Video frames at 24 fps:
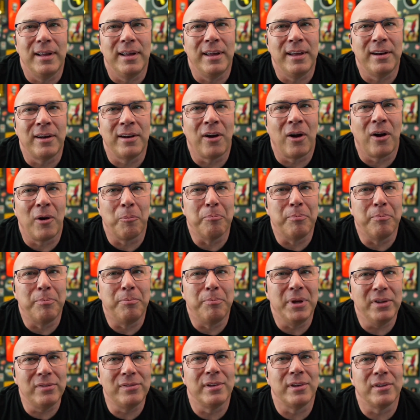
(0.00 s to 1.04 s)
in our
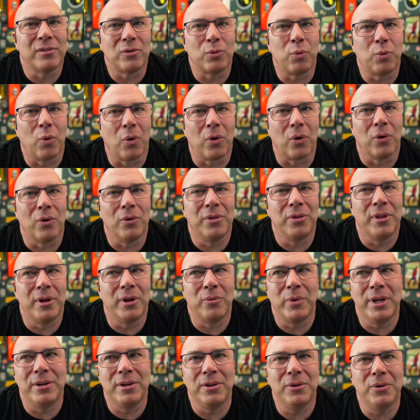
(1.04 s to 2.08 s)
business world
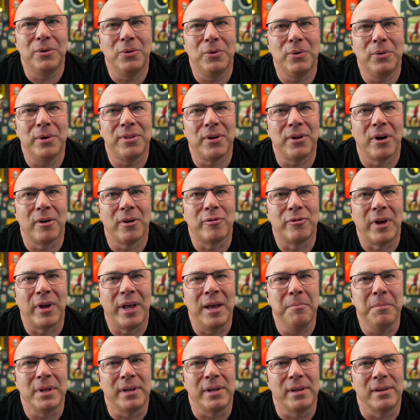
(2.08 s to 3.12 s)
than we do with our
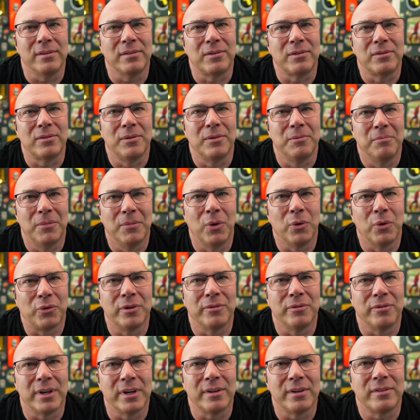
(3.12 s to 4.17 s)
families,
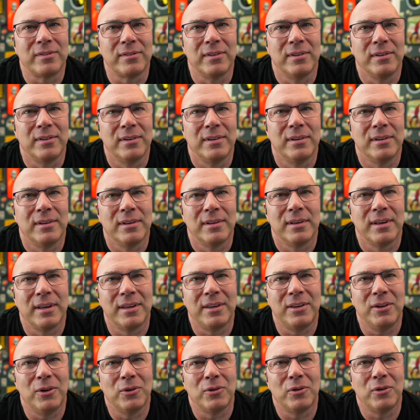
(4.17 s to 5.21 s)
most of us.
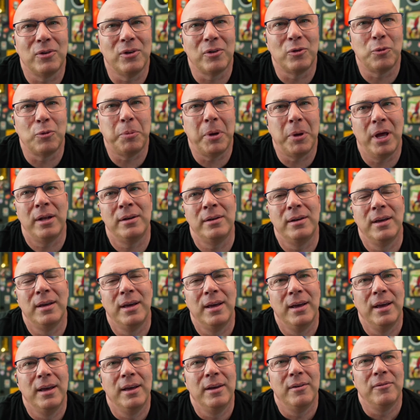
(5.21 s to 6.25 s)
Like
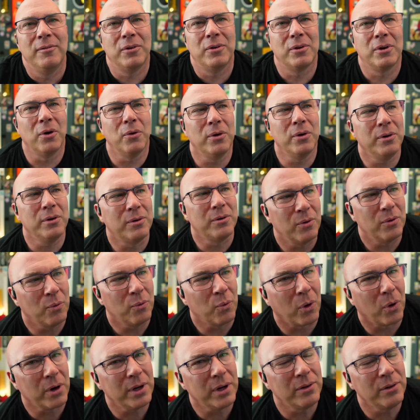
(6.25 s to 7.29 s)
you're going
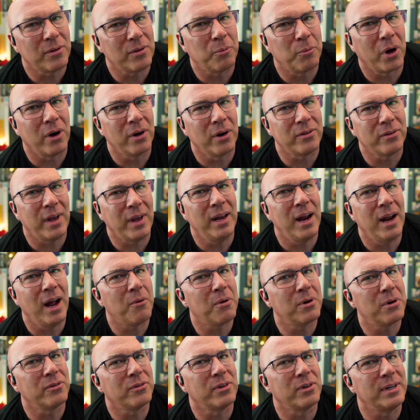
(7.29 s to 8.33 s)
working somewhere, it's 8
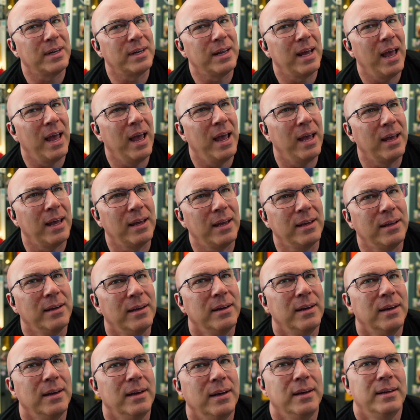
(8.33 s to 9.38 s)
hours a
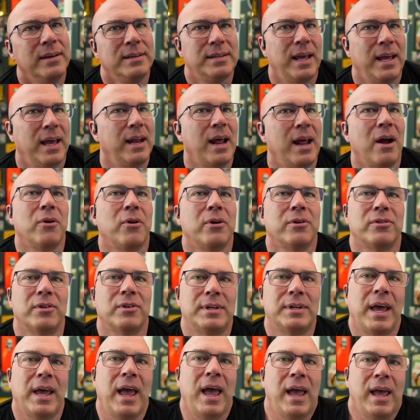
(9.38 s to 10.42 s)
day, 10 hours
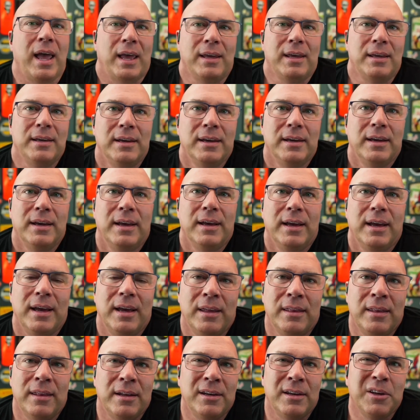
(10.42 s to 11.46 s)
a day,
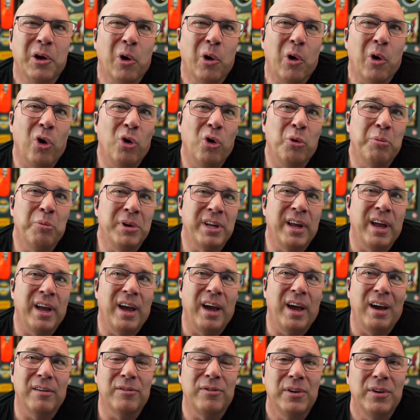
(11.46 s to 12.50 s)
and then you go home and you
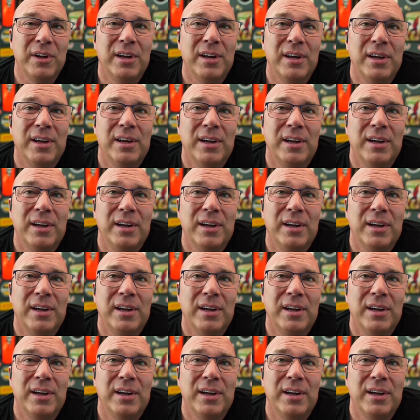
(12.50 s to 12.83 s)
have